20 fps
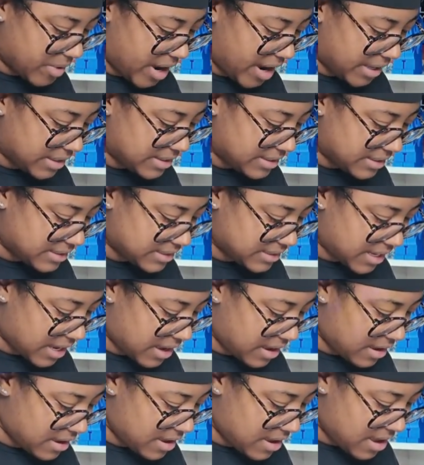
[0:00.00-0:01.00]
behind this
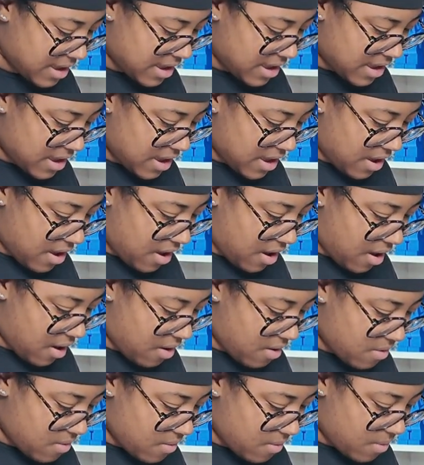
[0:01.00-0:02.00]
set.
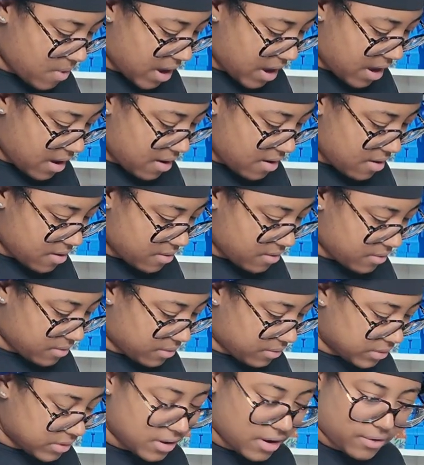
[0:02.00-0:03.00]
Oh,
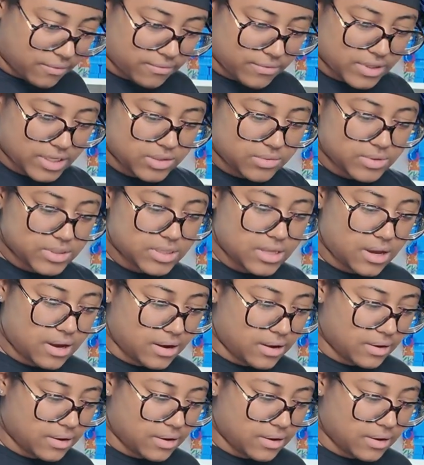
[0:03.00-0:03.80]
wow. This was the